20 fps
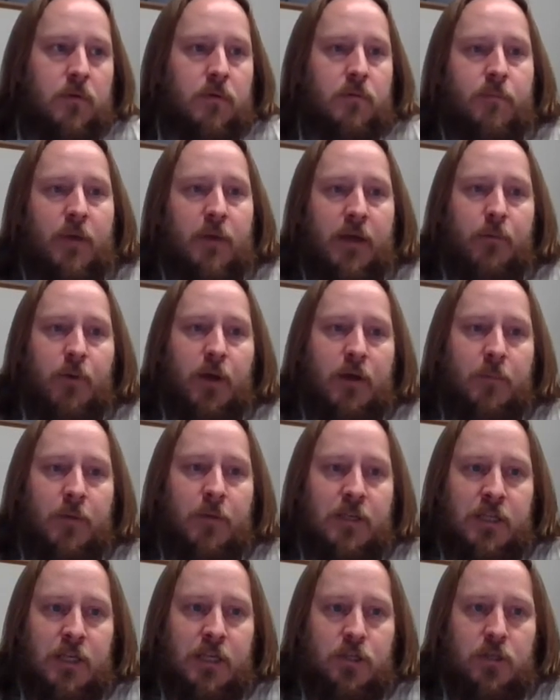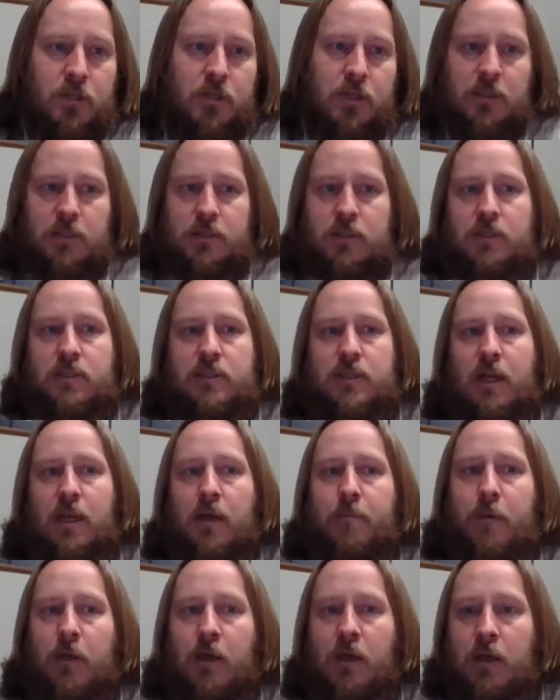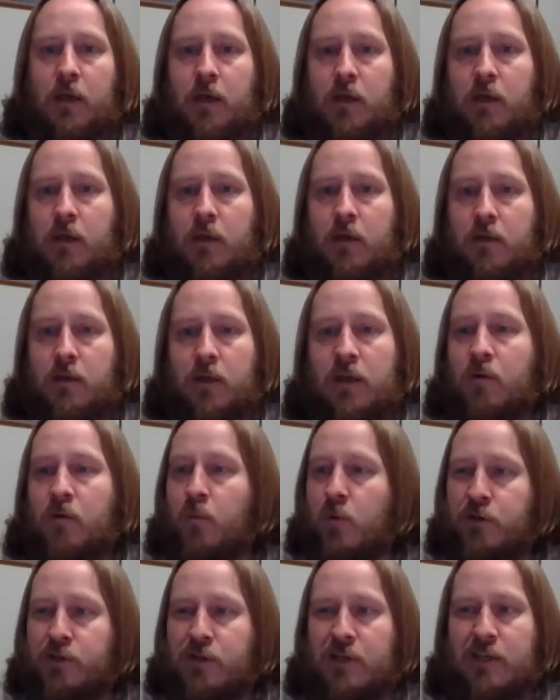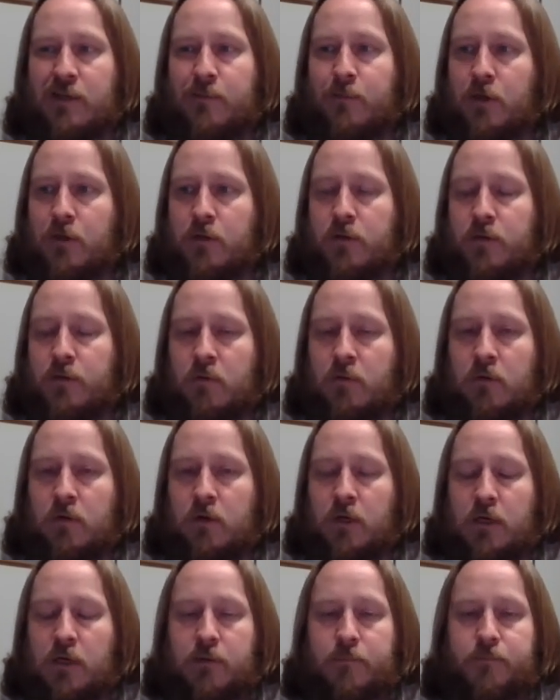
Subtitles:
My recommendation is to set up a like a Word document or